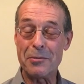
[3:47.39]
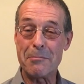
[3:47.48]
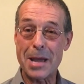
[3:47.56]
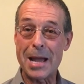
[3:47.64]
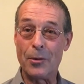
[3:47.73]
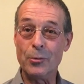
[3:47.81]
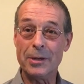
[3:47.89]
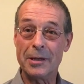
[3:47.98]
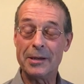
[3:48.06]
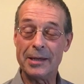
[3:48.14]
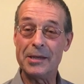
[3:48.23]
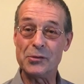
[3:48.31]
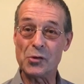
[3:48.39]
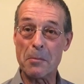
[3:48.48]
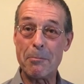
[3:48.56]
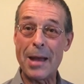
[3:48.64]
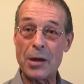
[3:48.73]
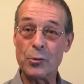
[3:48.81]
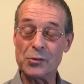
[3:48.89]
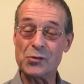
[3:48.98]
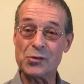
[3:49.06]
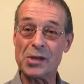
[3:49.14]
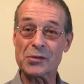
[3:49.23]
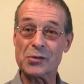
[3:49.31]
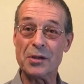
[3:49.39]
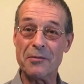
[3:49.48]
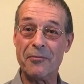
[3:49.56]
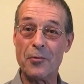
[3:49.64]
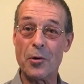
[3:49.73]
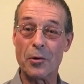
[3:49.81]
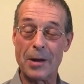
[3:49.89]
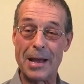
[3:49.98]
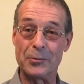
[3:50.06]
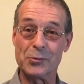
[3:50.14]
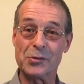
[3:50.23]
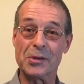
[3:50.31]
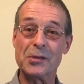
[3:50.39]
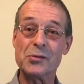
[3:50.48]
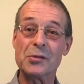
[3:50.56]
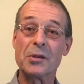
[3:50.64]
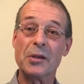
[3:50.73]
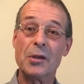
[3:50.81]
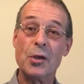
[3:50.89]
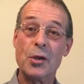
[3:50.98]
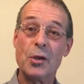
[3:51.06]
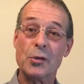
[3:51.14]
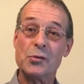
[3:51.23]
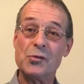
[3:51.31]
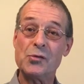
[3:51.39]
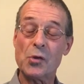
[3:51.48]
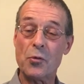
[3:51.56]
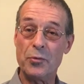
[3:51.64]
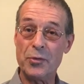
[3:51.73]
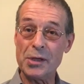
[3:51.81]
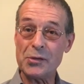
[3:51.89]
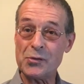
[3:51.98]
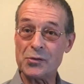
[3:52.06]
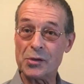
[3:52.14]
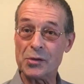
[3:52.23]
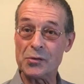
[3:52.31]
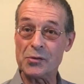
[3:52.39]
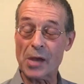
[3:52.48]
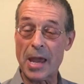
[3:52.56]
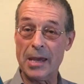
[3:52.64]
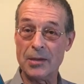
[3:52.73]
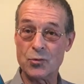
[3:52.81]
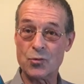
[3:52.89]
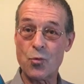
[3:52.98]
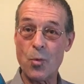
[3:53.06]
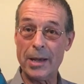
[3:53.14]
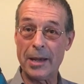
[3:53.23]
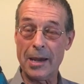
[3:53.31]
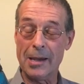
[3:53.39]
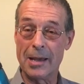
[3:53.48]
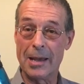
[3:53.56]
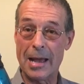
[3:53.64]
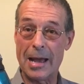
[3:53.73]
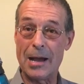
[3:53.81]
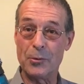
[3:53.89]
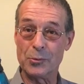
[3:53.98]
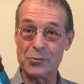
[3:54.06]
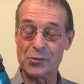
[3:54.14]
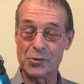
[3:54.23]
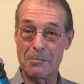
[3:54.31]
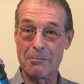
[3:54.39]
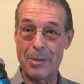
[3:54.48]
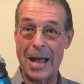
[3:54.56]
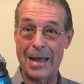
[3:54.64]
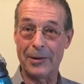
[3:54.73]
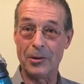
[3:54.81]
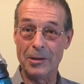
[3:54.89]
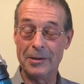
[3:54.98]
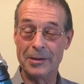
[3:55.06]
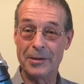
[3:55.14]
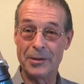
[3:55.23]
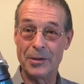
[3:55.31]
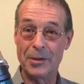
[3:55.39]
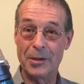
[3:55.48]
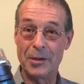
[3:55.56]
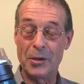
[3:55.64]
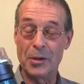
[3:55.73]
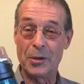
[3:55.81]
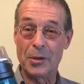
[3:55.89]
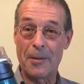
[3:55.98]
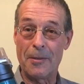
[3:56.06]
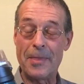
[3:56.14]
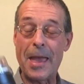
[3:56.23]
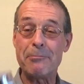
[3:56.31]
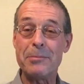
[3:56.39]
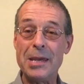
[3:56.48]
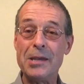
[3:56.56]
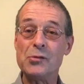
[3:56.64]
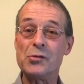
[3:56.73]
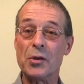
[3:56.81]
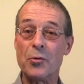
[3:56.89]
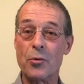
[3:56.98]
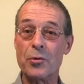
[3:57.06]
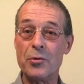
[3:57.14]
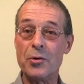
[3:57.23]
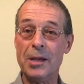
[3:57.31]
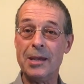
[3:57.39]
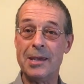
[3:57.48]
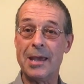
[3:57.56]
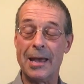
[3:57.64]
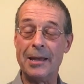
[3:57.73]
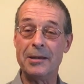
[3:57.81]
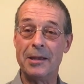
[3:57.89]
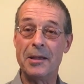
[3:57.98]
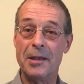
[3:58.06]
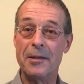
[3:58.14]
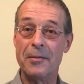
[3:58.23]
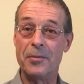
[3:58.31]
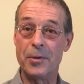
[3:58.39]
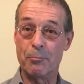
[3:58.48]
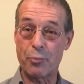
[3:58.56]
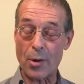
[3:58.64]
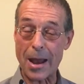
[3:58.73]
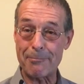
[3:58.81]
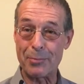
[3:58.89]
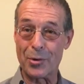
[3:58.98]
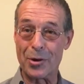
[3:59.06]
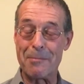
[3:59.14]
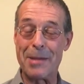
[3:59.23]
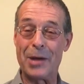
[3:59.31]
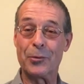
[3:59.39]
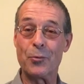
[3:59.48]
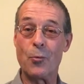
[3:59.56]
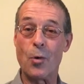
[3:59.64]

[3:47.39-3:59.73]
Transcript: amount is about 64 ounces. So this is a 20 ounce bottle. That means in order to get the proper amount of